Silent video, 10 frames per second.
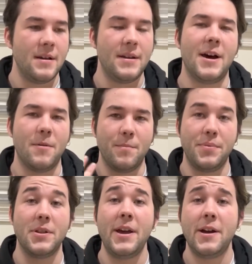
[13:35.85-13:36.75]
Now,
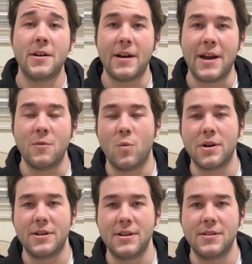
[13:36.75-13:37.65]
Blair at
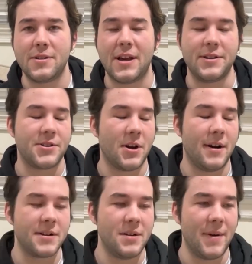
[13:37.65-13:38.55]
What It Is has
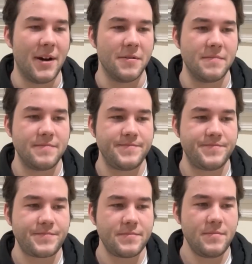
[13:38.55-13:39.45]
talked about
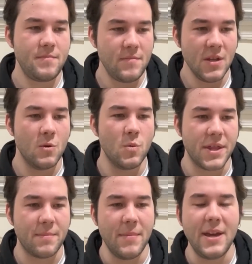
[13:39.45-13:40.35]

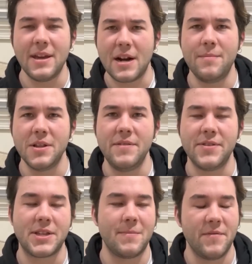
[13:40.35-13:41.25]
with me, and I believe
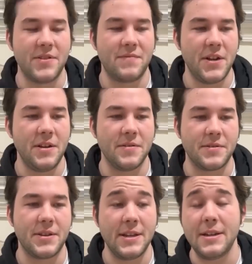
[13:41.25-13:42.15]
in some of his
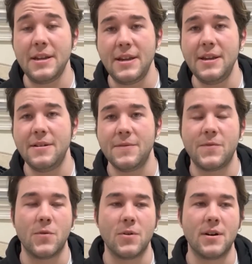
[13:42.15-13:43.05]
videos, the need
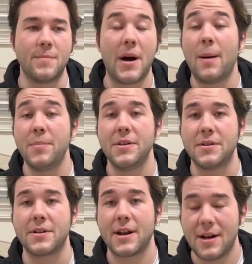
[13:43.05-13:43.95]
for
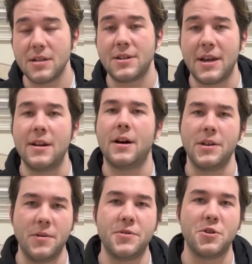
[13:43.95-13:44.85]
popular content
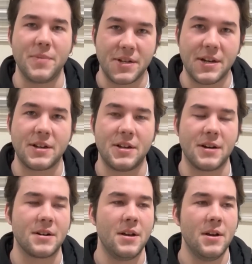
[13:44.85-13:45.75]
on YouTube and TikTok